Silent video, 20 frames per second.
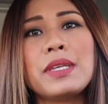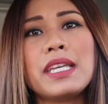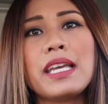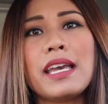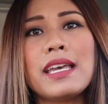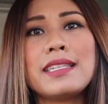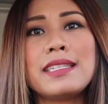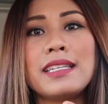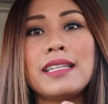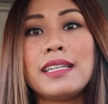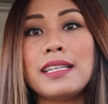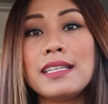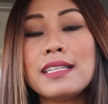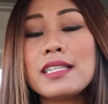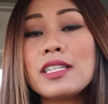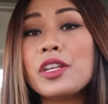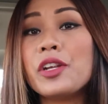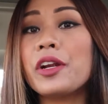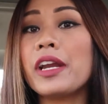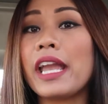because it
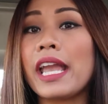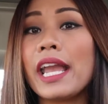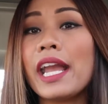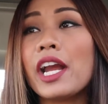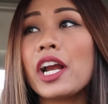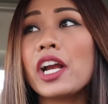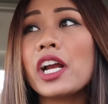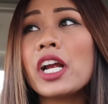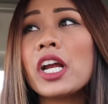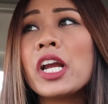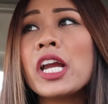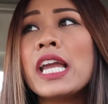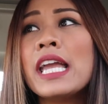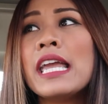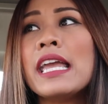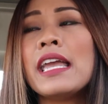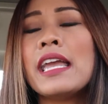is your hair